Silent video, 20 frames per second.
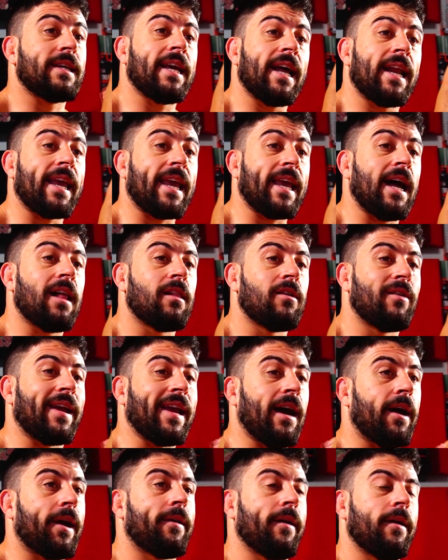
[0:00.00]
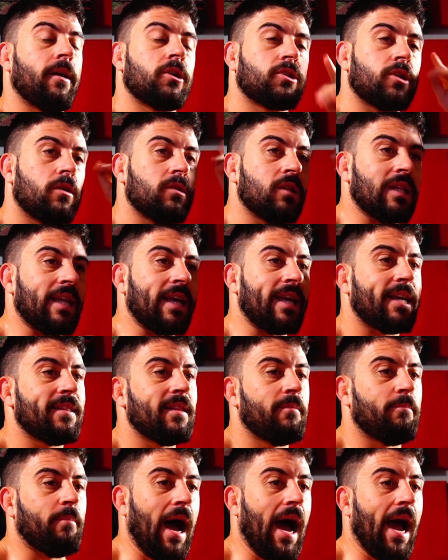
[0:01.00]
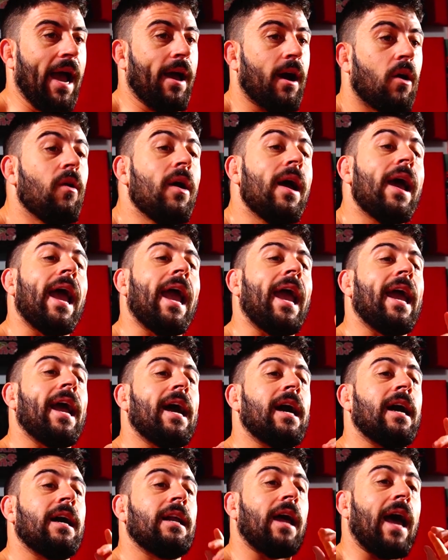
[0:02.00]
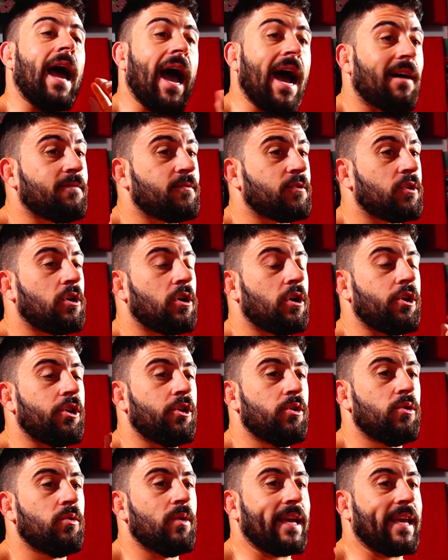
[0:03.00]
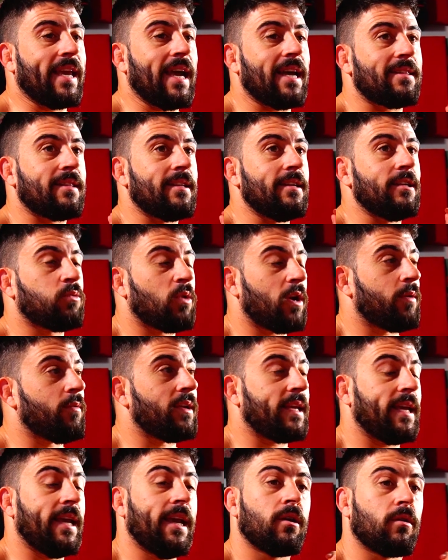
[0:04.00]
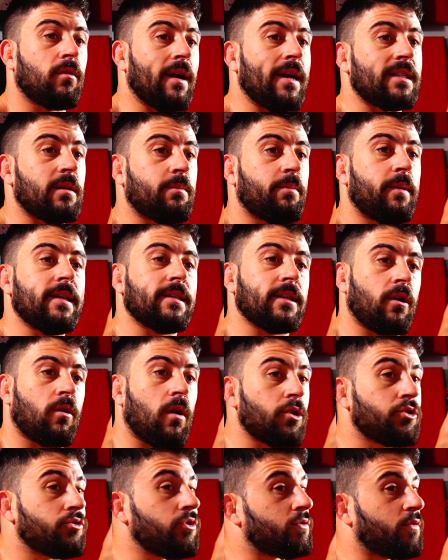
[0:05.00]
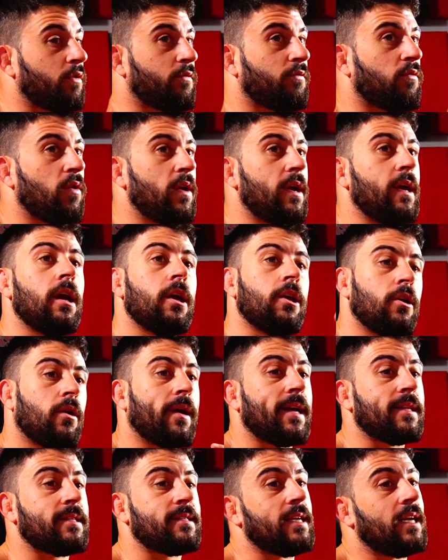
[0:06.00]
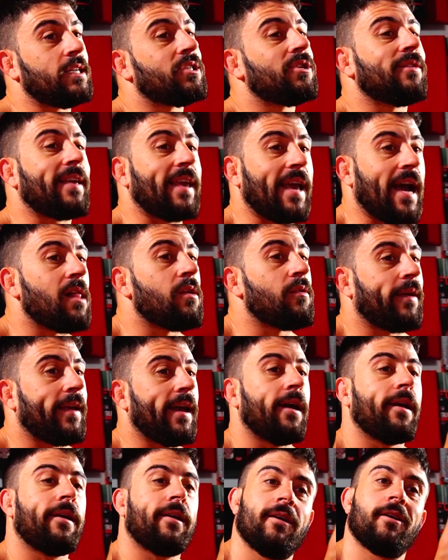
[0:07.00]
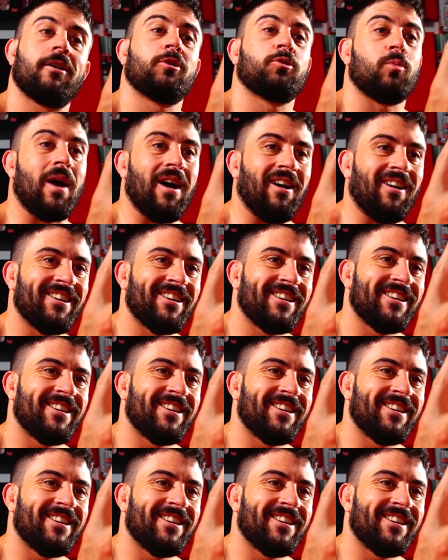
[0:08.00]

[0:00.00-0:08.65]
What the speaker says: get a calorie calculator, just go to the link in the bio, and after you get the 21 keto recipes and grocery list for free, you'll get sent to the calorie calculator as well.